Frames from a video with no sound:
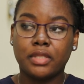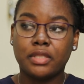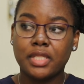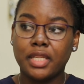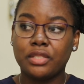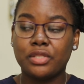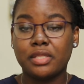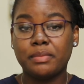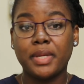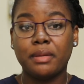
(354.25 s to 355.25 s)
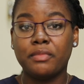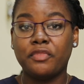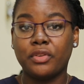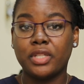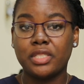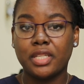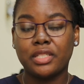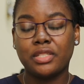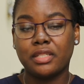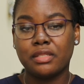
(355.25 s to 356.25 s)
select your sperm for
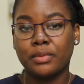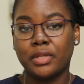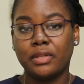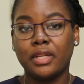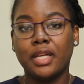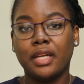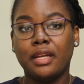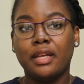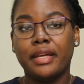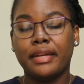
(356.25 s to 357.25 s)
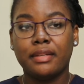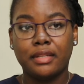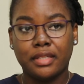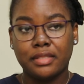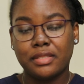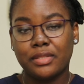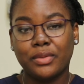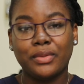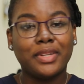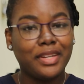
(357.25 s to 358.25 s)
injection as well. Yes,
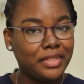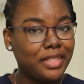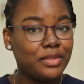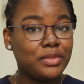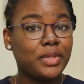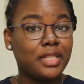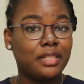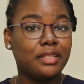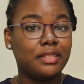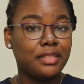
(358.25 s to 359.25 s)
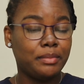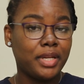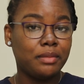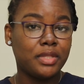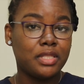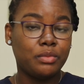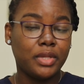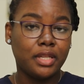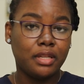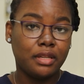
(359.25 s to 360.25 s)
so currently those were the departments
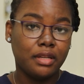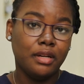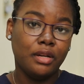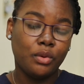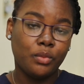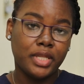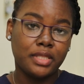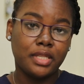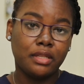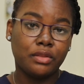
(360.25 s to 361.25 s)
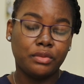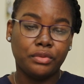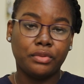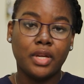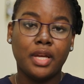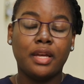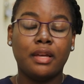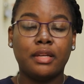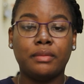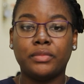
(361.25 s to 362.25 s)
we went through,
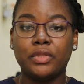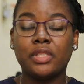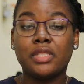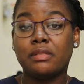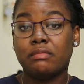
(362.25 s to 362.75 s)
not